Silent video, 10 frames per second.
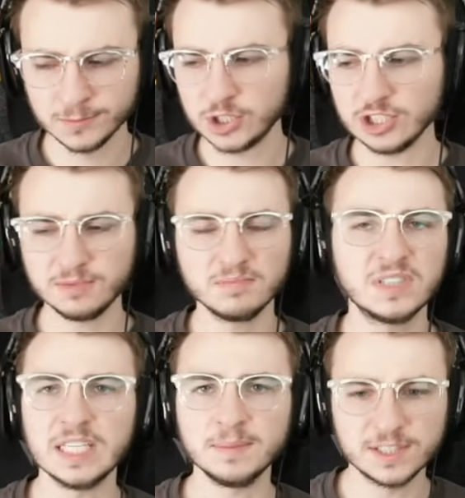Just
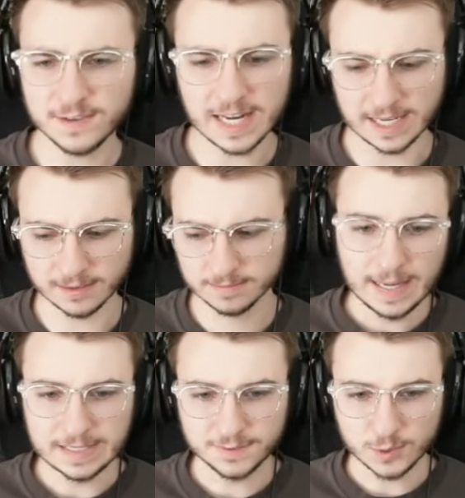seems fitting.
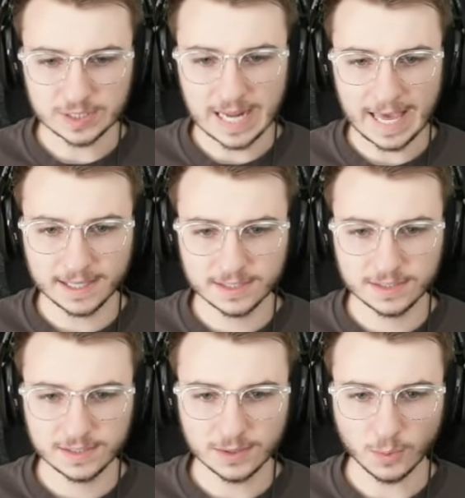As for
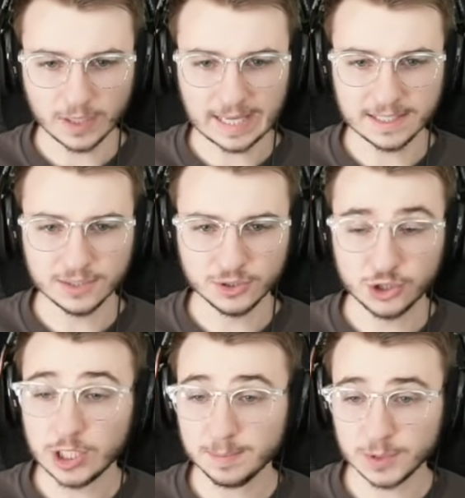snacks, we're getting
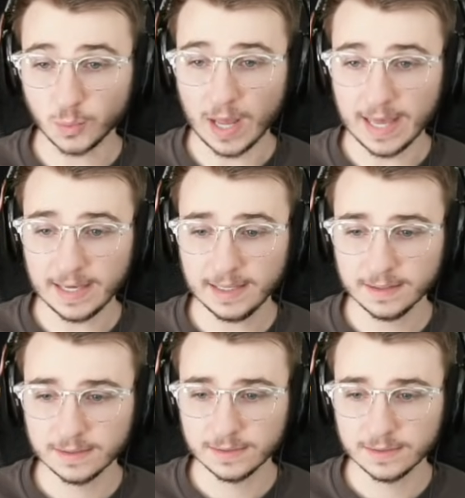Chips Away,